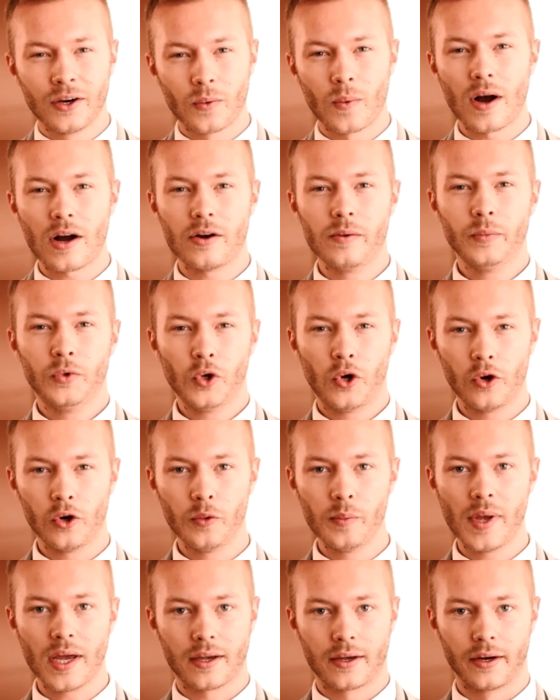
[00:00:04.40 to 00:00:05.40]
Welcome to
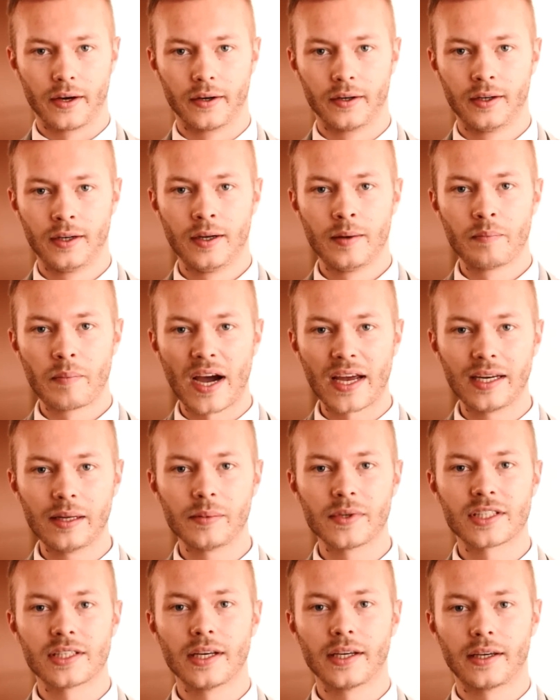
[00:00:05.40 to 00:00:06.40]
Colombia Care. My name
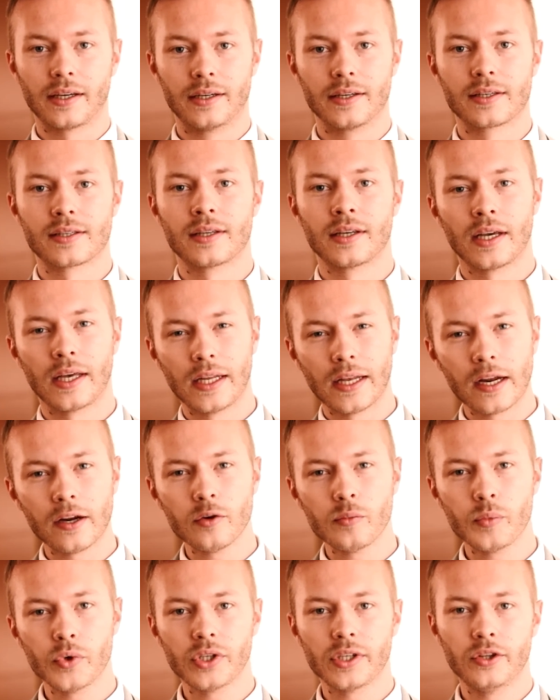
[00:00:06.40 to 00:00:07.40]
is Nicholas, and a little
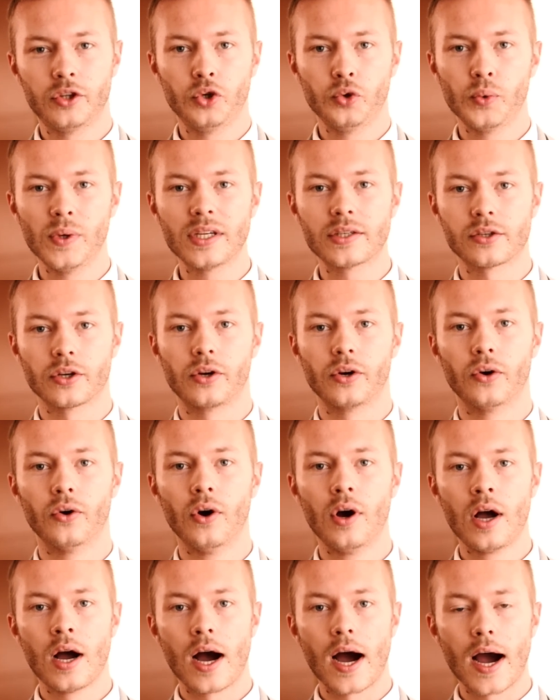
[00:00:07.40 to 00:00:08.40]
more than 2 weeks ago,
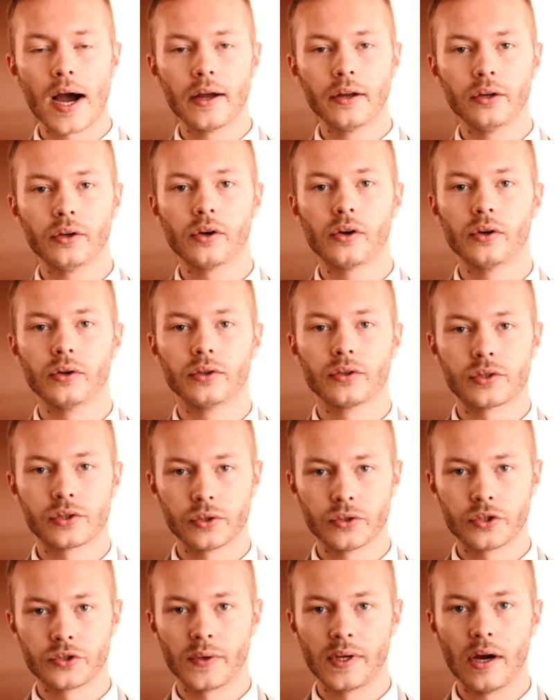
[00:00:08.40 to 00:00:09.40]
I undergo the
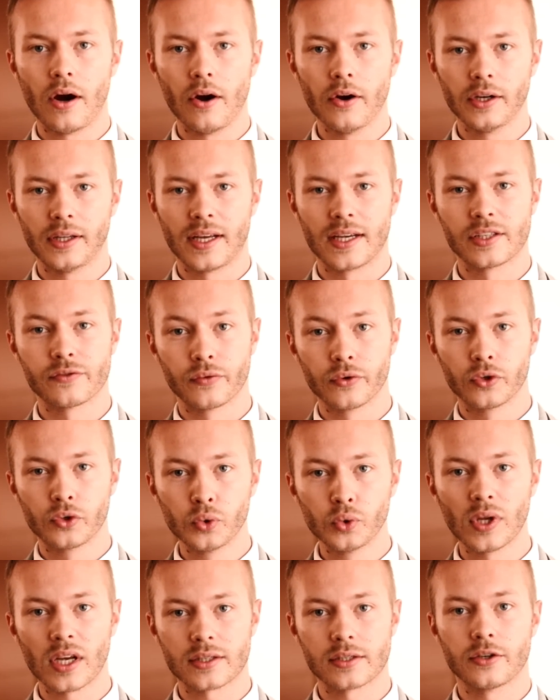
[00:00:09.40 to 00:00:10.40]
surgery ARTAS for
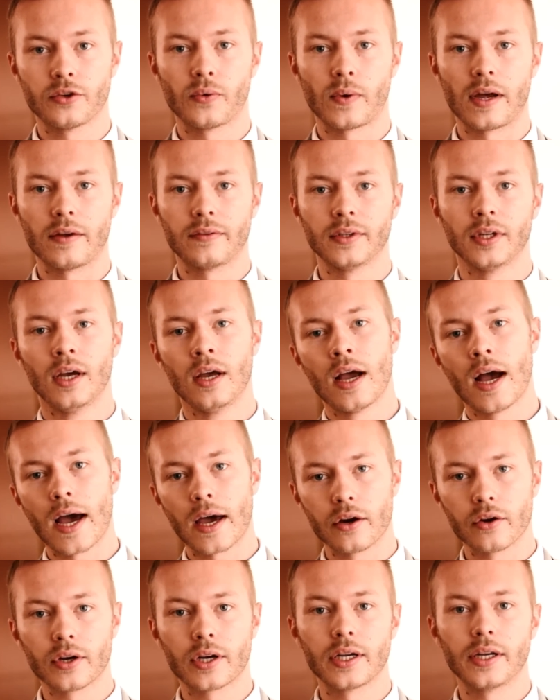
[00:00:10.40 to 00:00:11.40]
2,000 grafts at
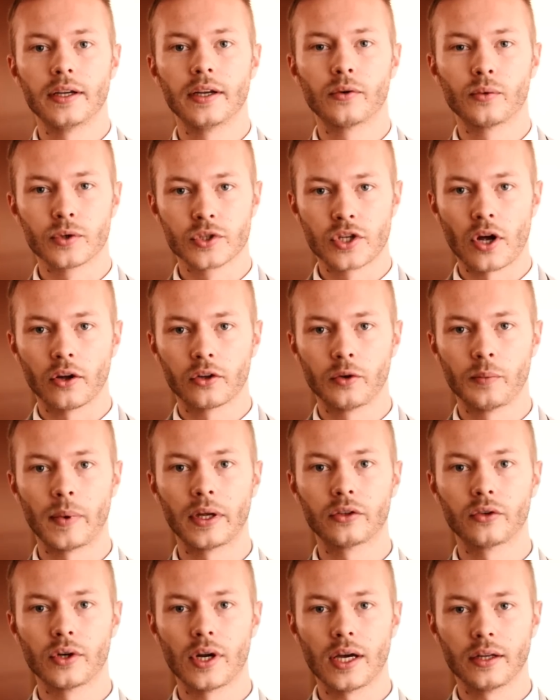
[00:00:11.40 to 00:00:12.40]
our clinic with Dr.
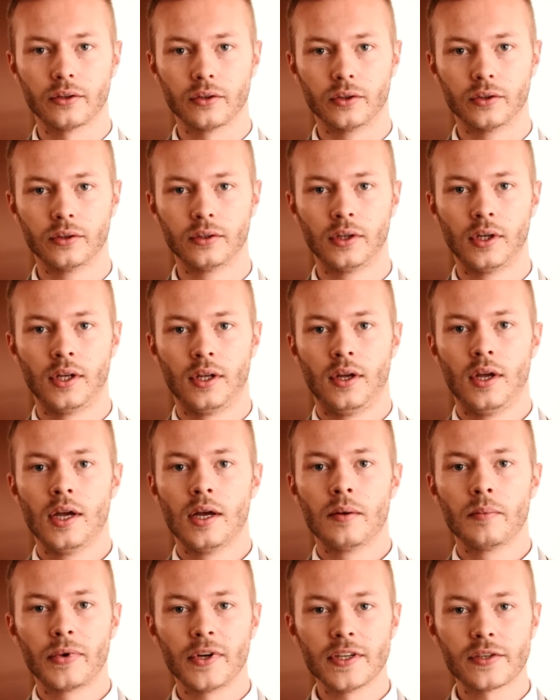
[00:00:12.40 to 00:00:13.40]
Maldonado.
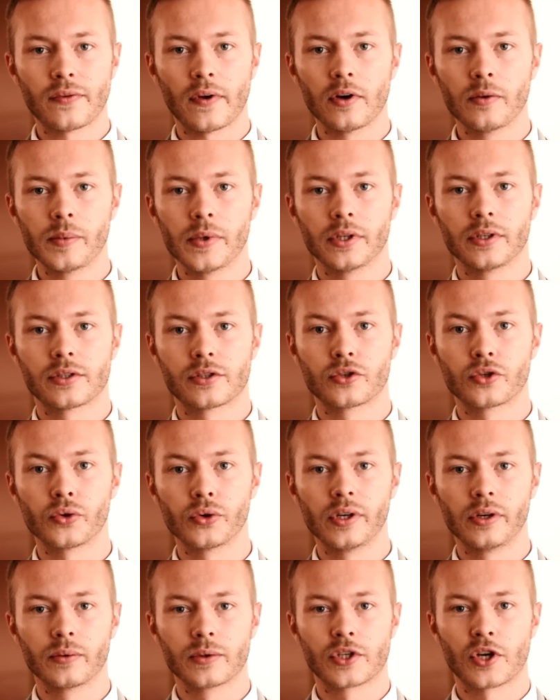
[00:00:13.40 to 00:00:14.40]
Please follow me on this journey
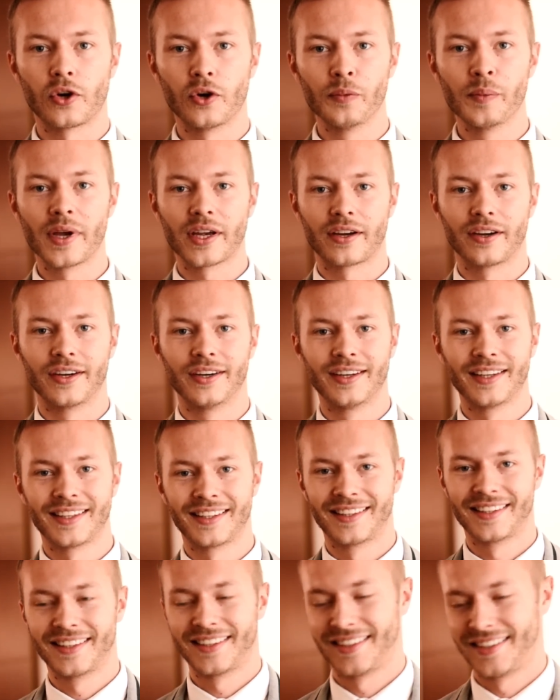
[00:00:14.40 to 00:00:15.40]
with Colombia Care.